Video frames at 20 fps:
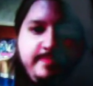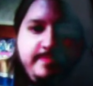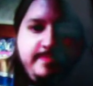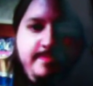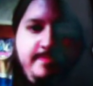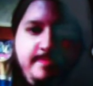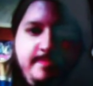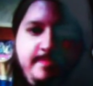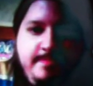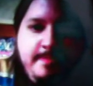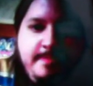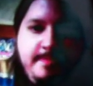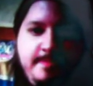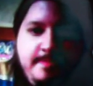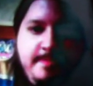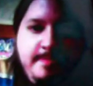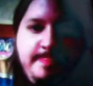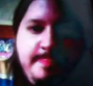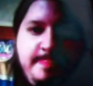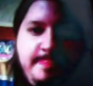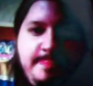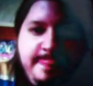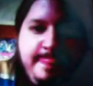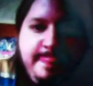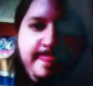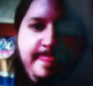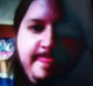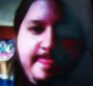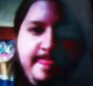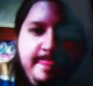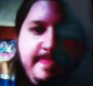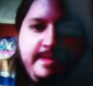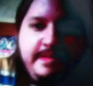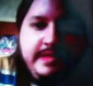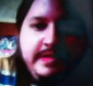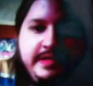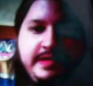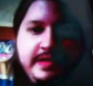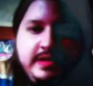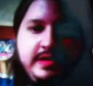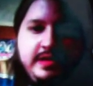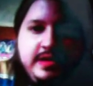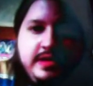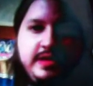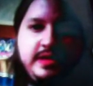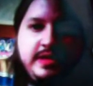You actually knew a person named Persephone?